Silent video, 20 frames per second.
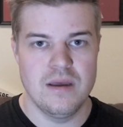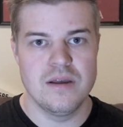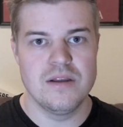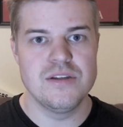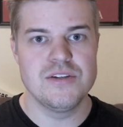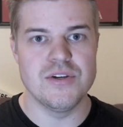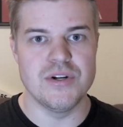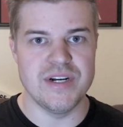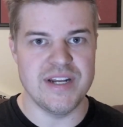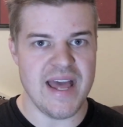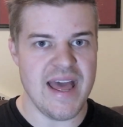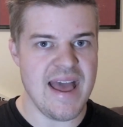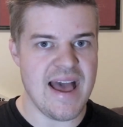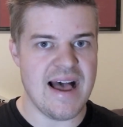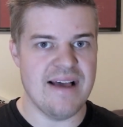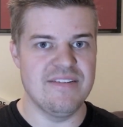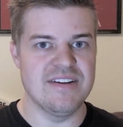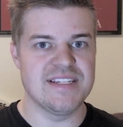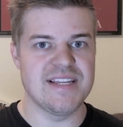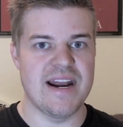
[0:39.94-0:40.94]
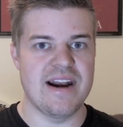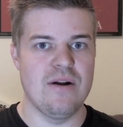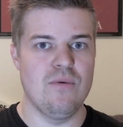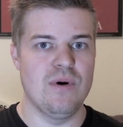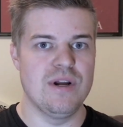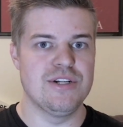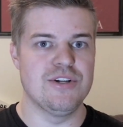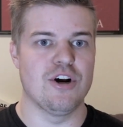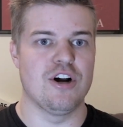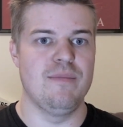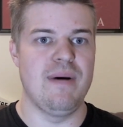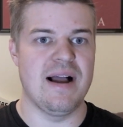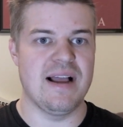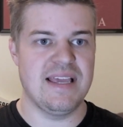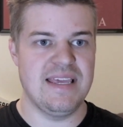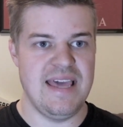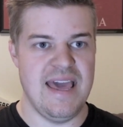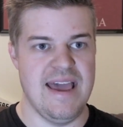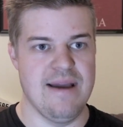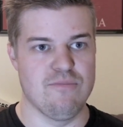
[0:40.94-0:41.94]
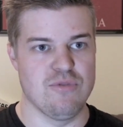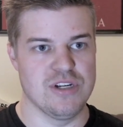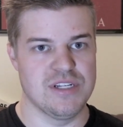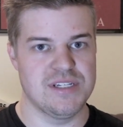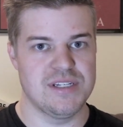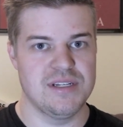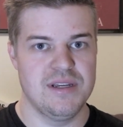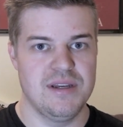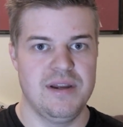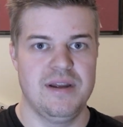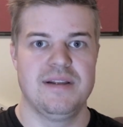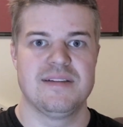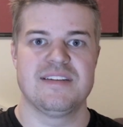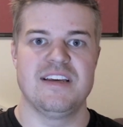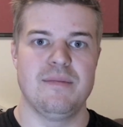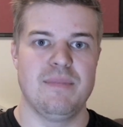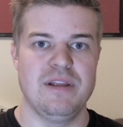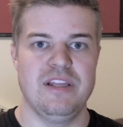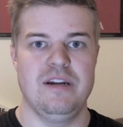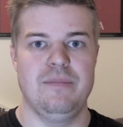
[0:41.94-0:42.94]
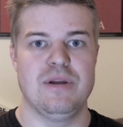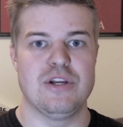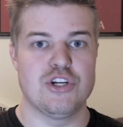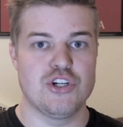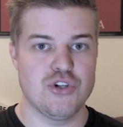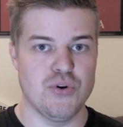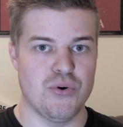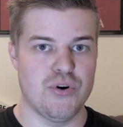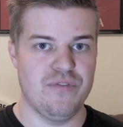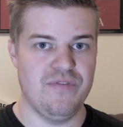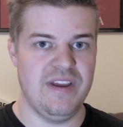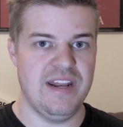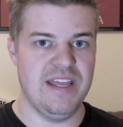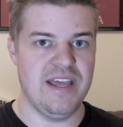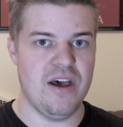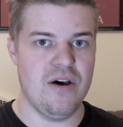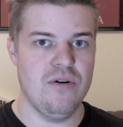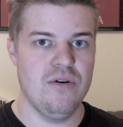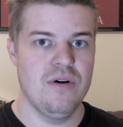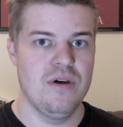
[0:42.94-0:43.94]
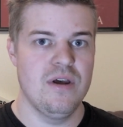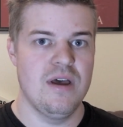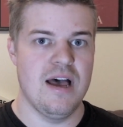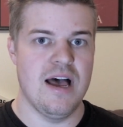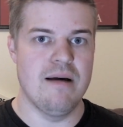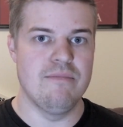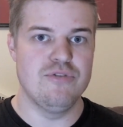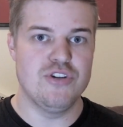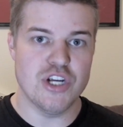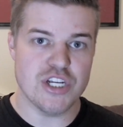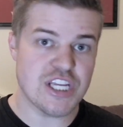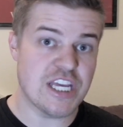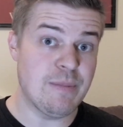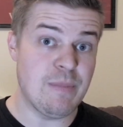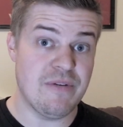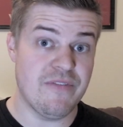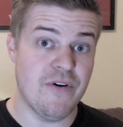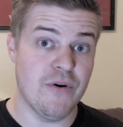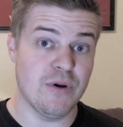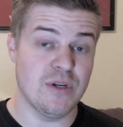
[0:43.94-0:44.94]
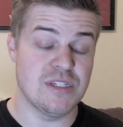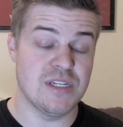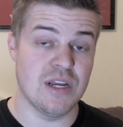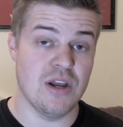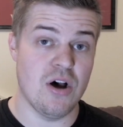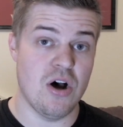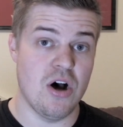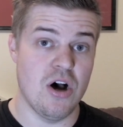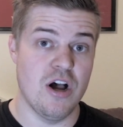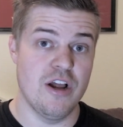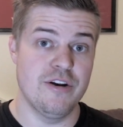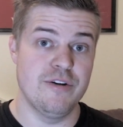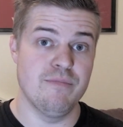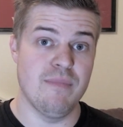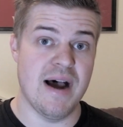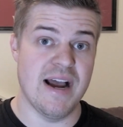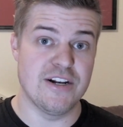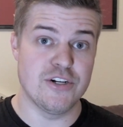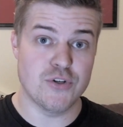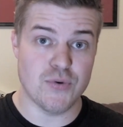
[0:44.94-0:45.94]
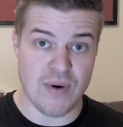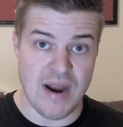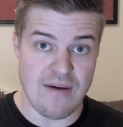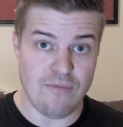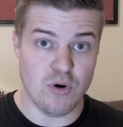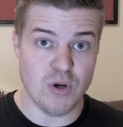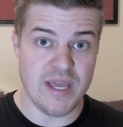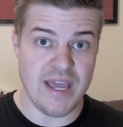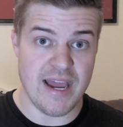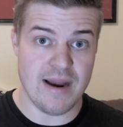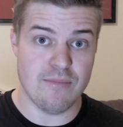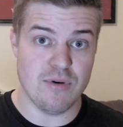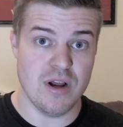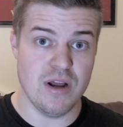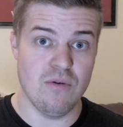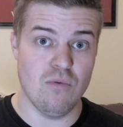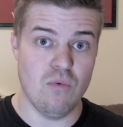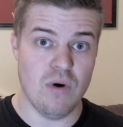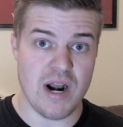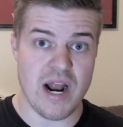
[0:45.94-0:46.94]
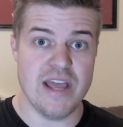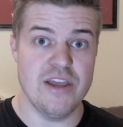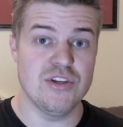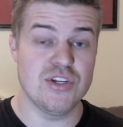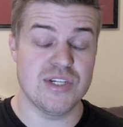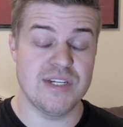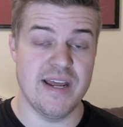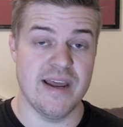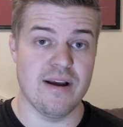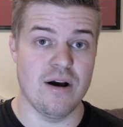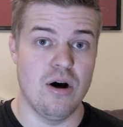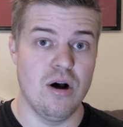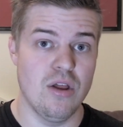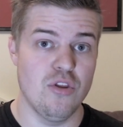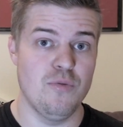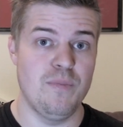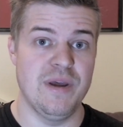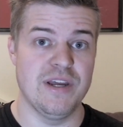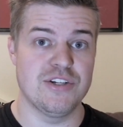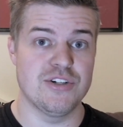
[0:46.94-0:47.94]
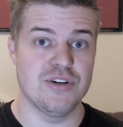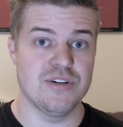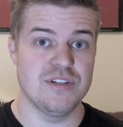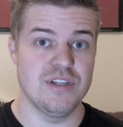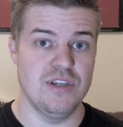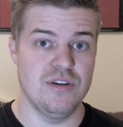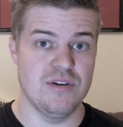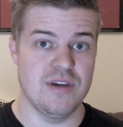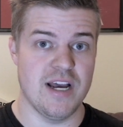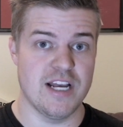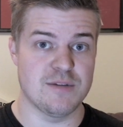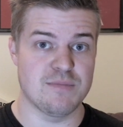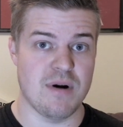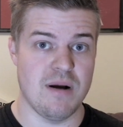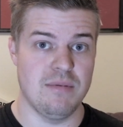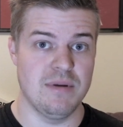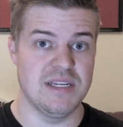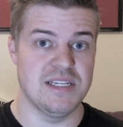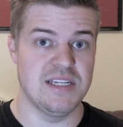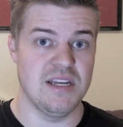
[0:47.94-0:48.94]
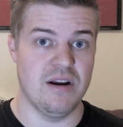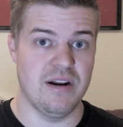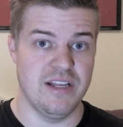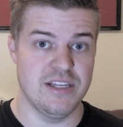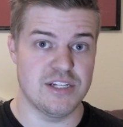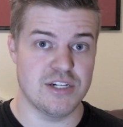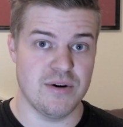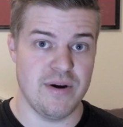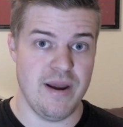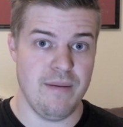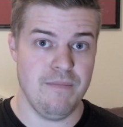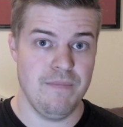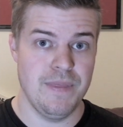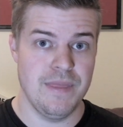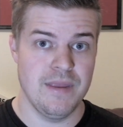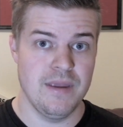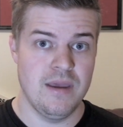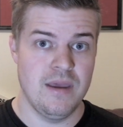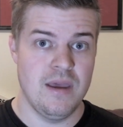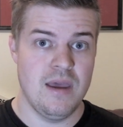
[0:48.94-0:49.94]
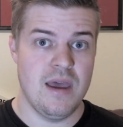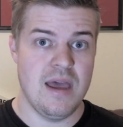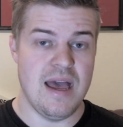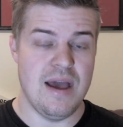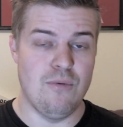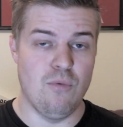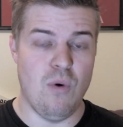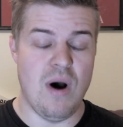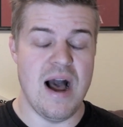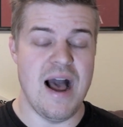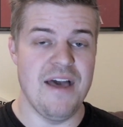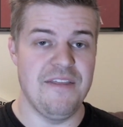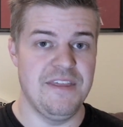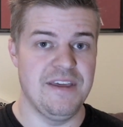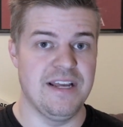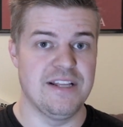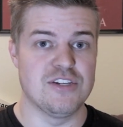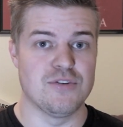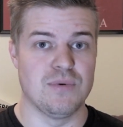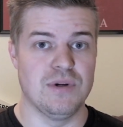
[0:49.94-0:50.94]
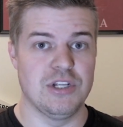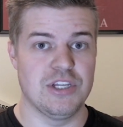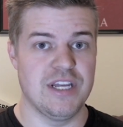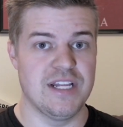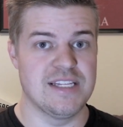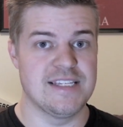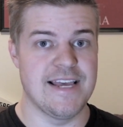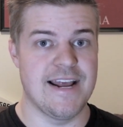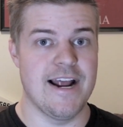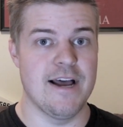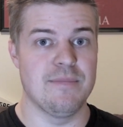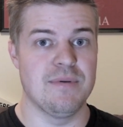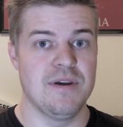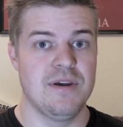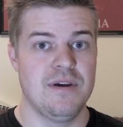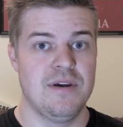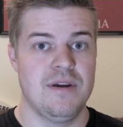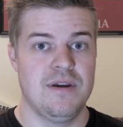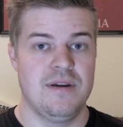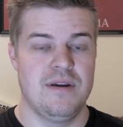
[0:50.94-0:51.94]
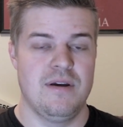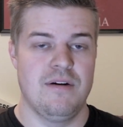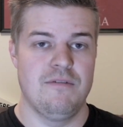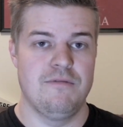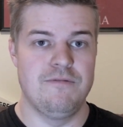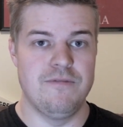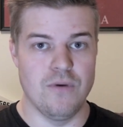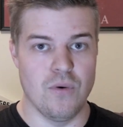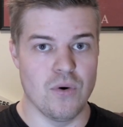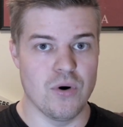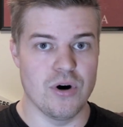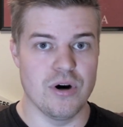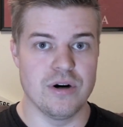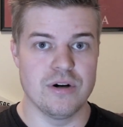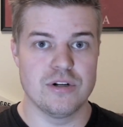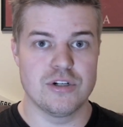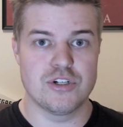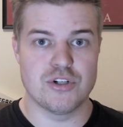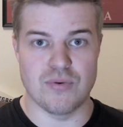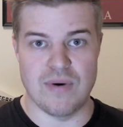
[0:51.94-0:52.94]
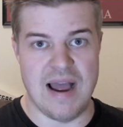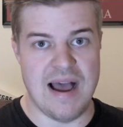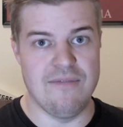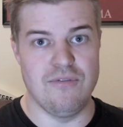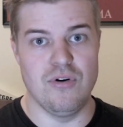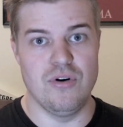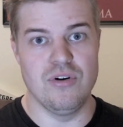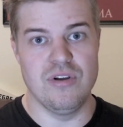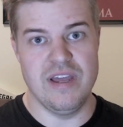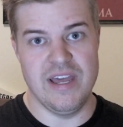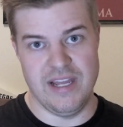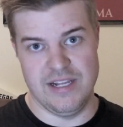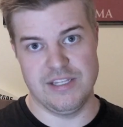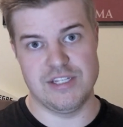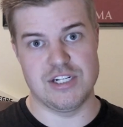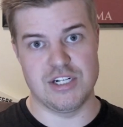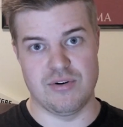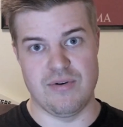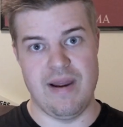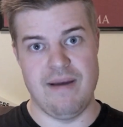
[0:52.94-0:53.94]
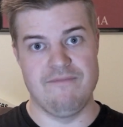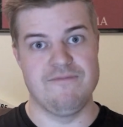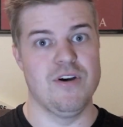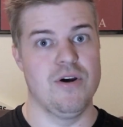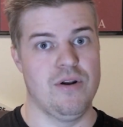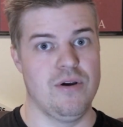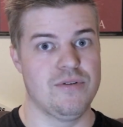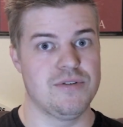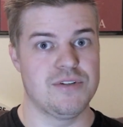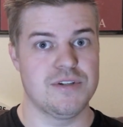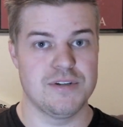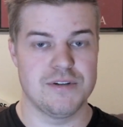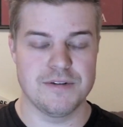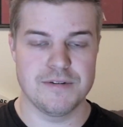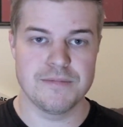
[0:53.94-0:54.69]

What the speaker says: So today I decided I want to talk about cameras. It's going to be a little bit shorter video. I'm just going to be focusing on my travel camera, what I use to take all the pictures that you guys probably see on Instagram, and why I think it's a really good setup for travel Instagram photos.